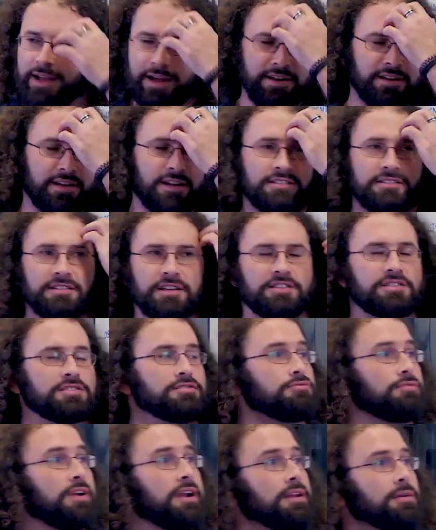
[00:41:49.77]
and
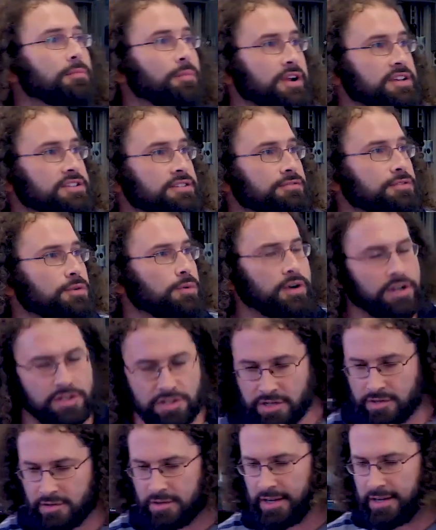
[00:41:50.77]
it's really impressive to
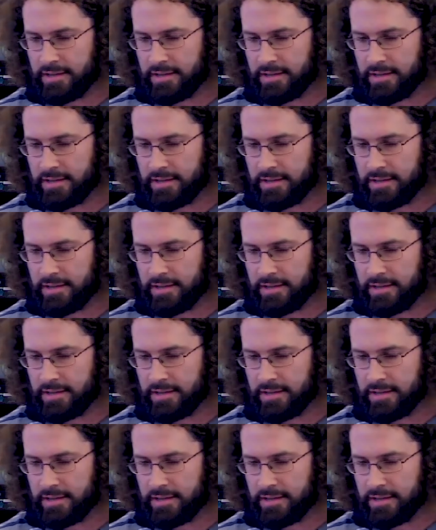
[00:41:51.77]
watch.